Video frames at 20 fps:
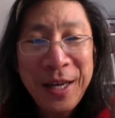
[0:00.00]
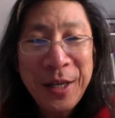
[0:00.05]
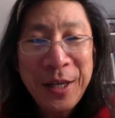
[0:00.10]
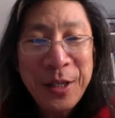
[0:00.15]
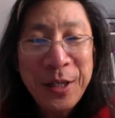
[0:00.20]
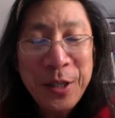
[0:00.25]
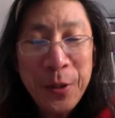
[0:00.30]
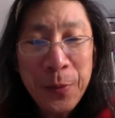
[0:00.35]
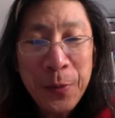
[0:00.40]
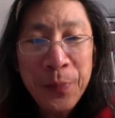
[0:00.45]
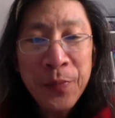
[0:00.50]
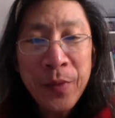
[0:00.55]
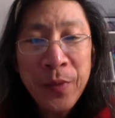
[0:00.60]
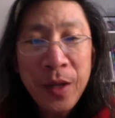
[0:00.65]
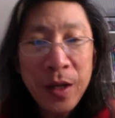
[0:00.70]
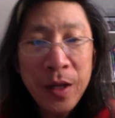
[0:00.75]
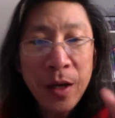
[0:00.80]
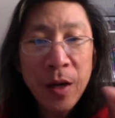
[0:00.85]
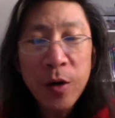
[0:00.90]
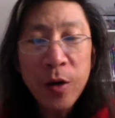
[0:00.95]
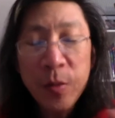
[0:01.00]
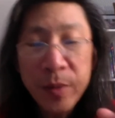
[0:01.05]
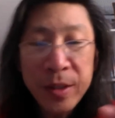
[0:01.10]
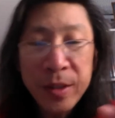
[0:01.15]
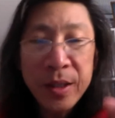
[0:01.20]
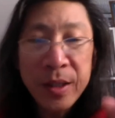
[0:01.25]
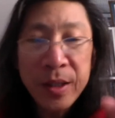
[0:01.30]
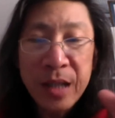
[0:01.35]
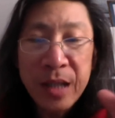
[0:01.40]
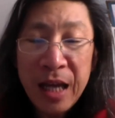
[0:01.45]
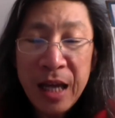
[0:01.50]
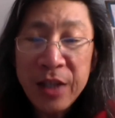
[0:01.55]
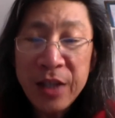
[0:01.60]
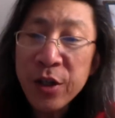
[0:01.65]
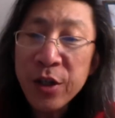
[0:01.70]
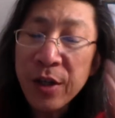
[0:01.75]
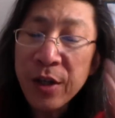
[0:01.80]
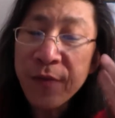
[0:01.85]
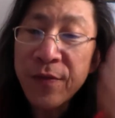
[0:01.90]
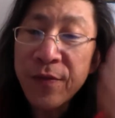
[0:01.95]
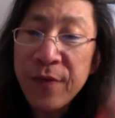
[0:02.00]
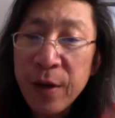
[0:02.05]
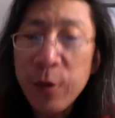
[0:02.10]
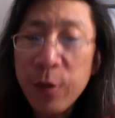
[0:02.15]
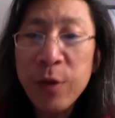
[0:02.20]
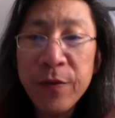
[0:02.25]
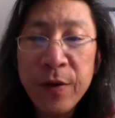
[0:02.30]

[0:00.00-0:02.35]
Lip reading: So carbon is actually a very,